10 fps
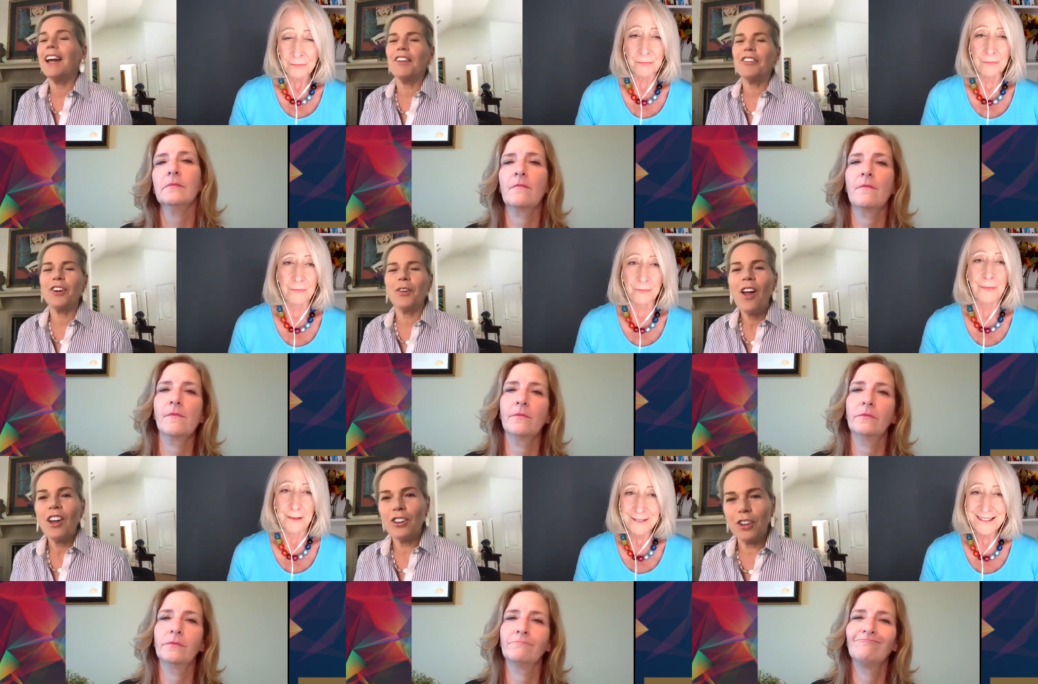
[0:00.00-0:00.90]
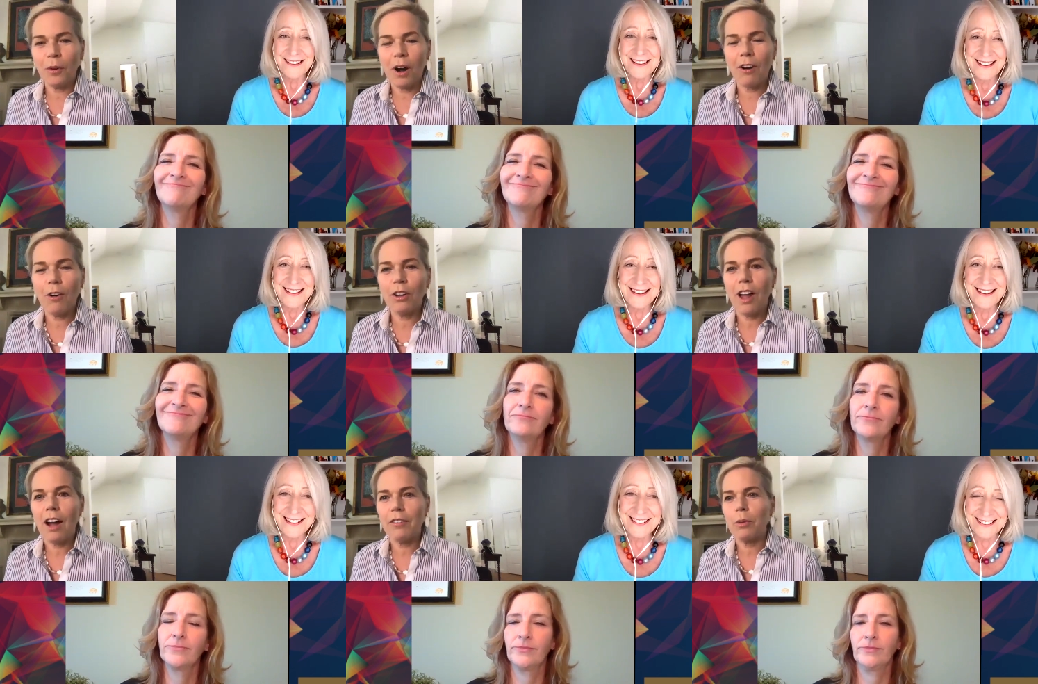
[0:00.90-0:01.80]
Speaker 1: so you know, our whole
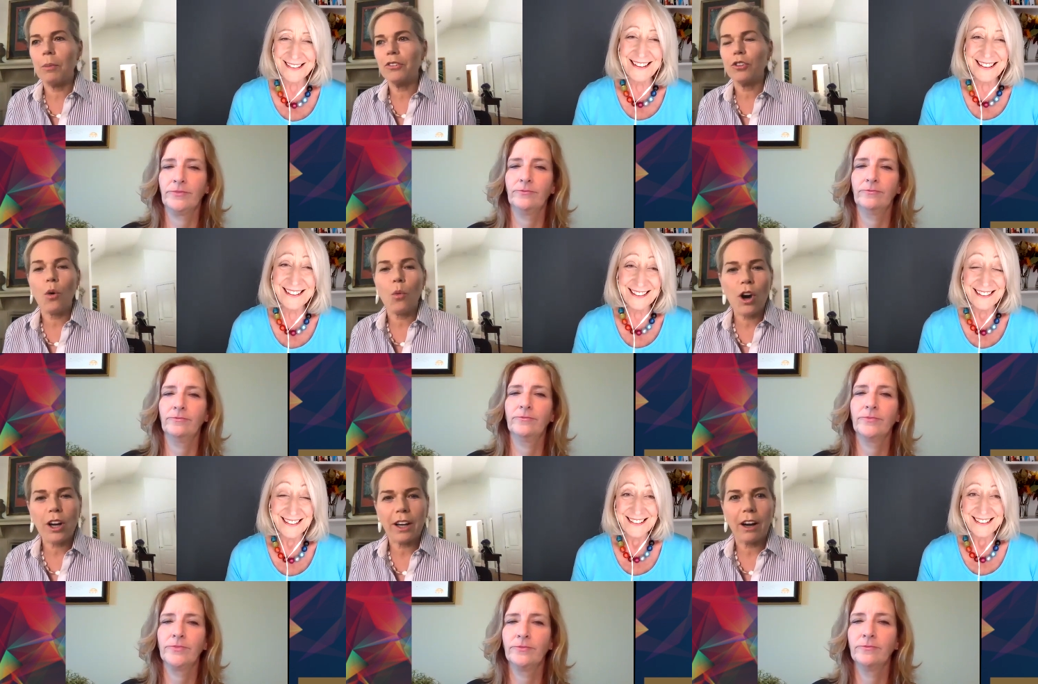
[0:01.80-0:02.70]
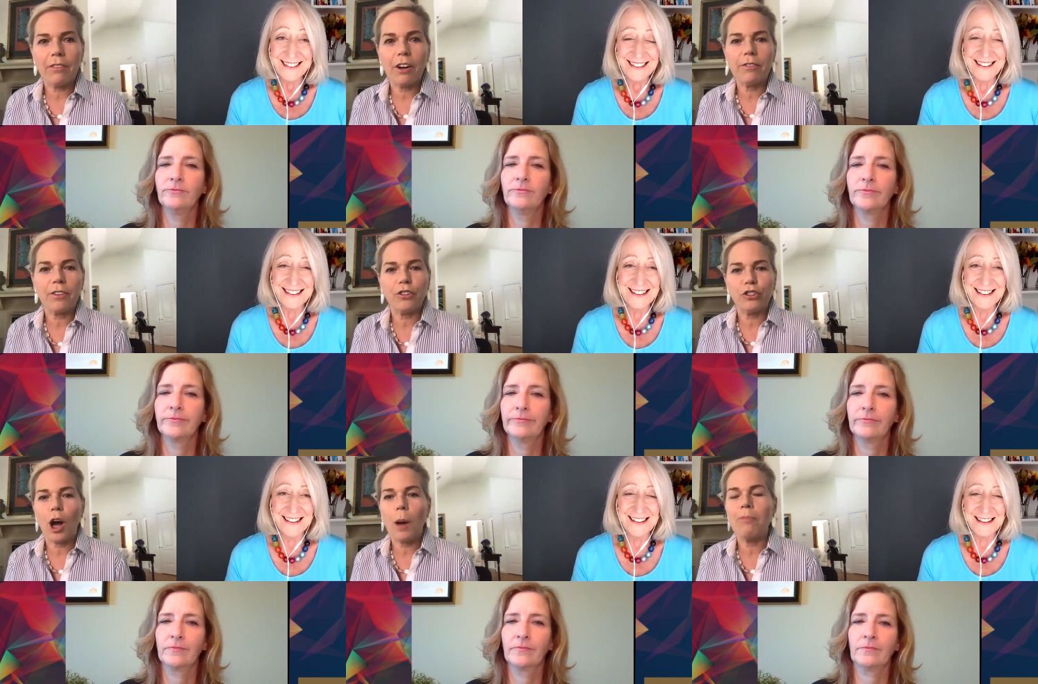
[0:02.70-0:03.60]
lives when we start working, our very first
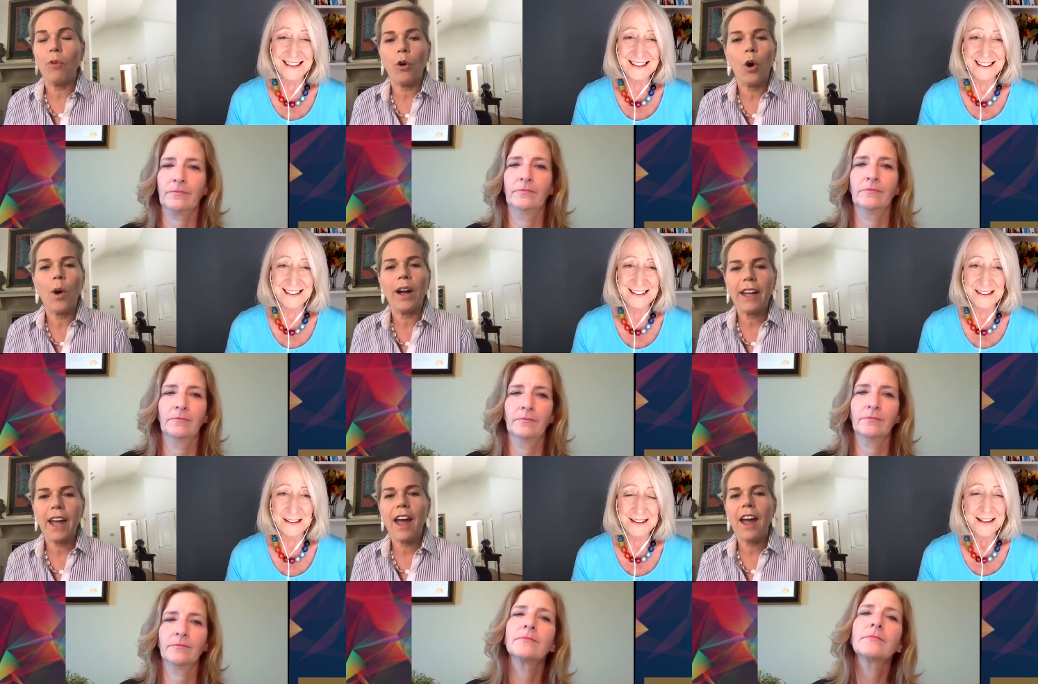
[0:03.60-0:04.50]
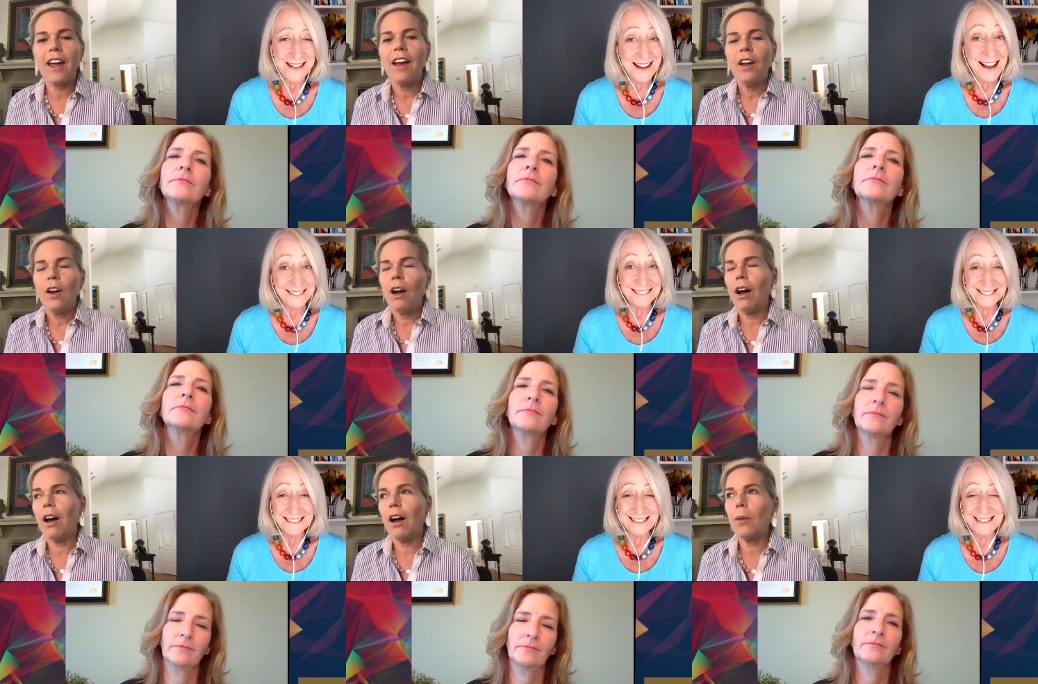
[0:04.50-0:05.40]
job, 401k, yeah.
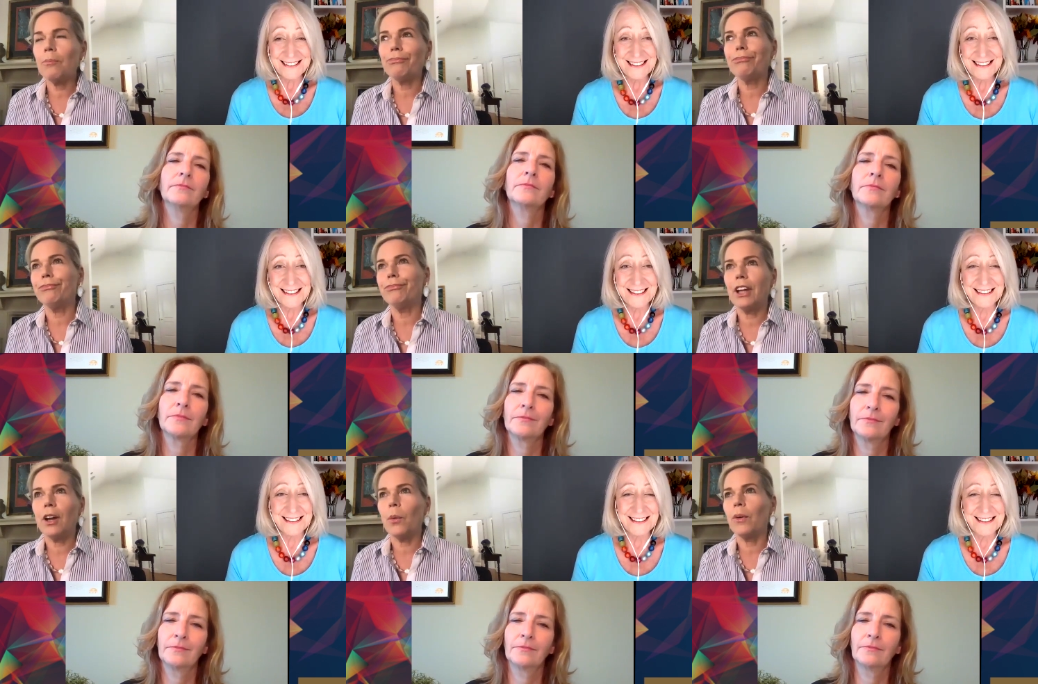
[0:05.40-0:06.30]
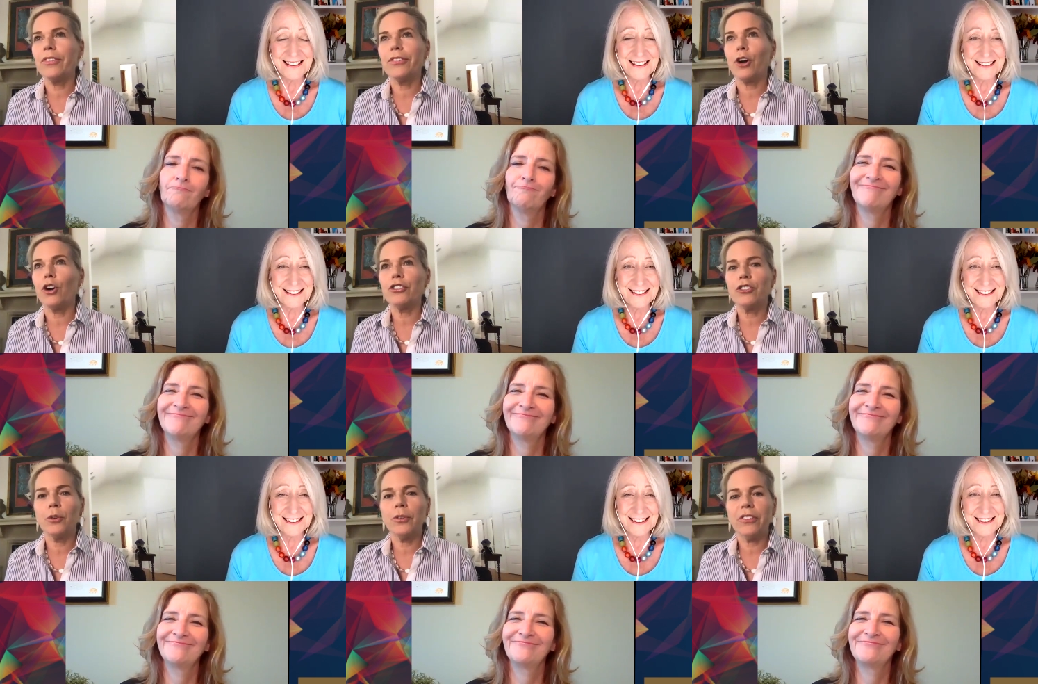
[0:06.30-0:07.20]
um, you know, start
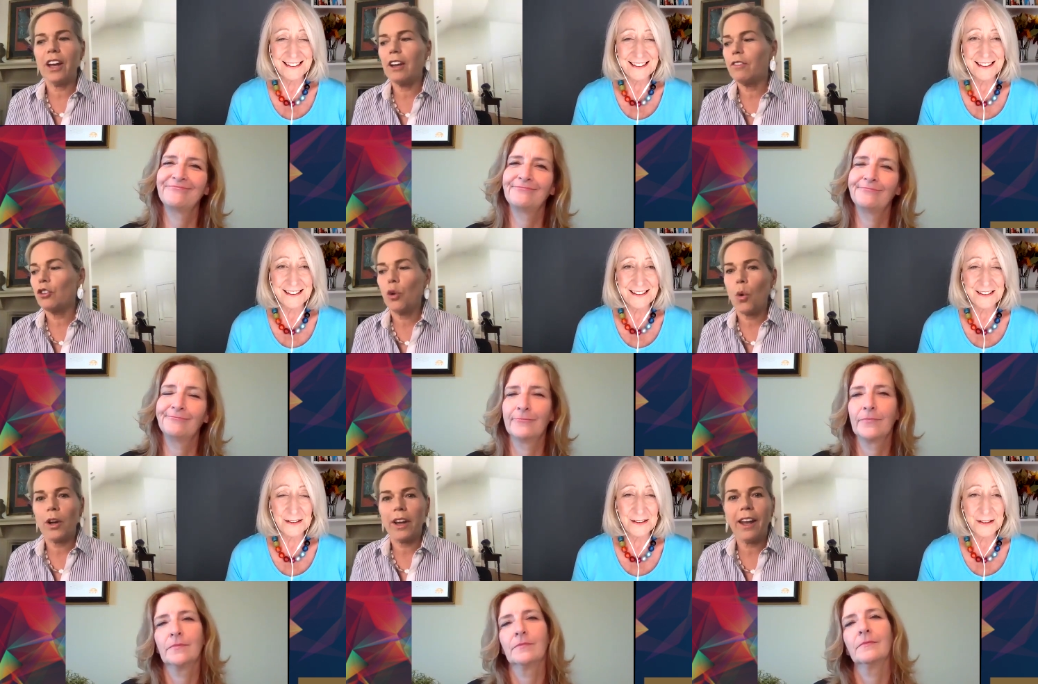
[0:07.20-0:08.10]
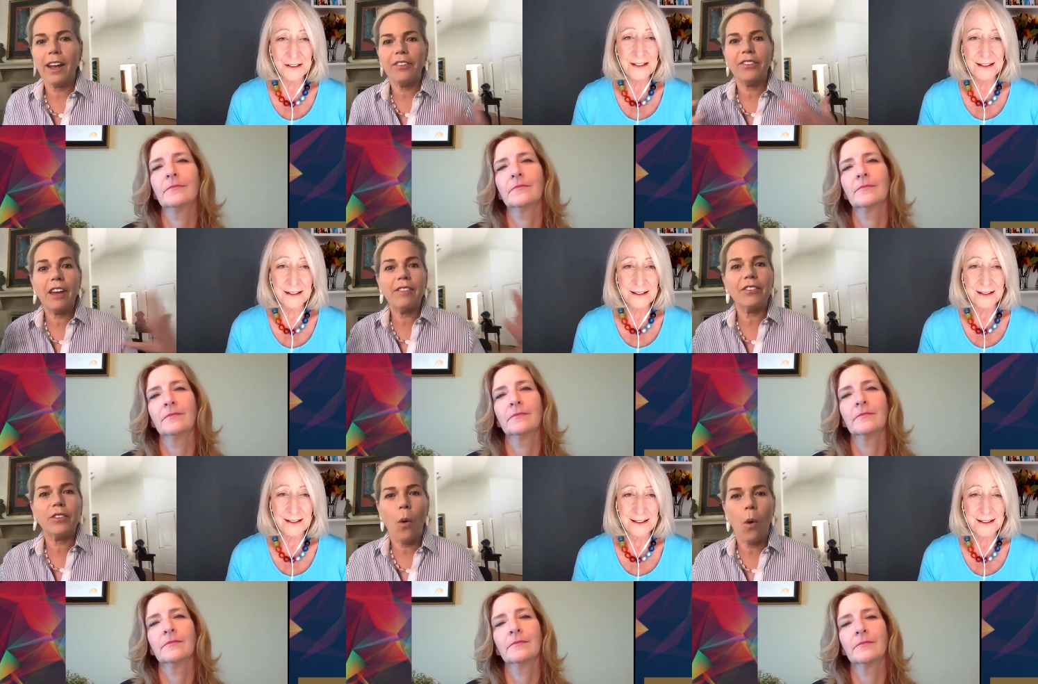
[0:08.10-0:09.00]
to save toward a
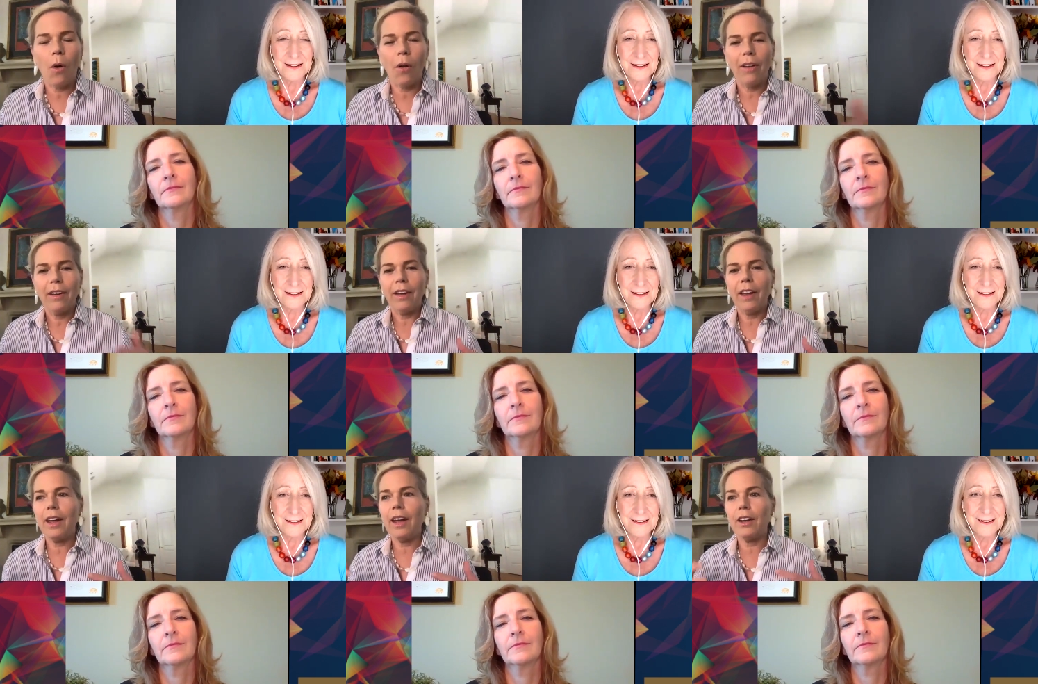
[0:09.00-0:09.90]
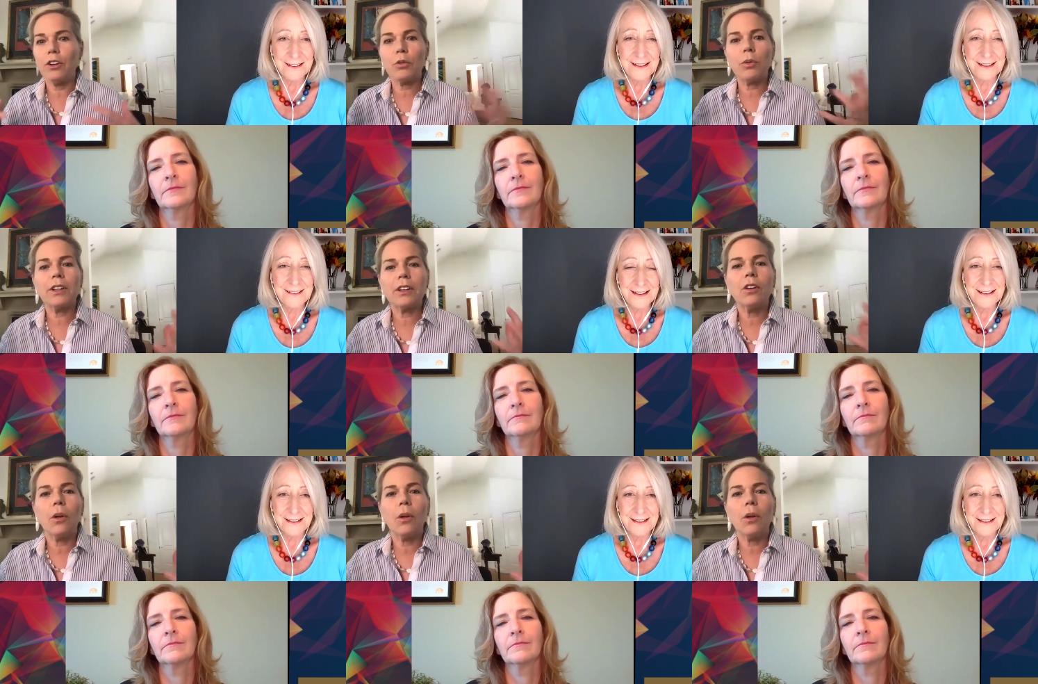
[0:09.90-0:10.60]
savings goal a critical